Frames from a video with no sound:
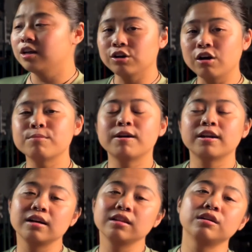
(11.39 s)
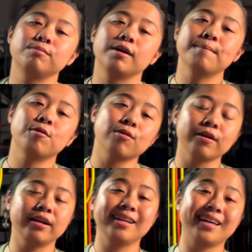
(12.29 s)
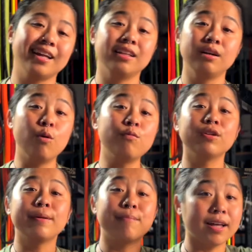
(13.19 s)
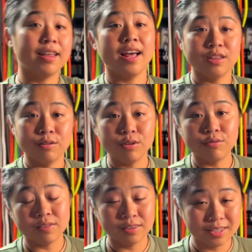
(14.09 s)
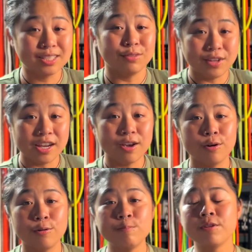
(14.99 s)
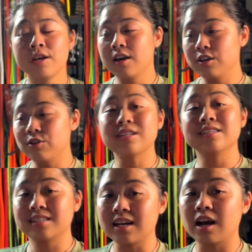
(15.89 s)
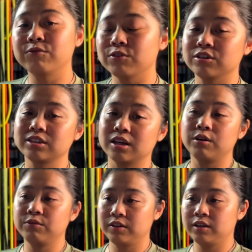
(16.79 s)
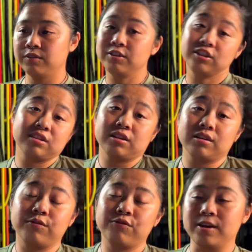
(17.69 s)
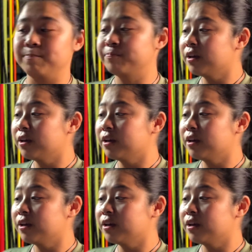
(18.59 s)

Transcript: talk about it a little bit more, and again, hopefully by the end of this video, you can decide for yourself if this is a good fit.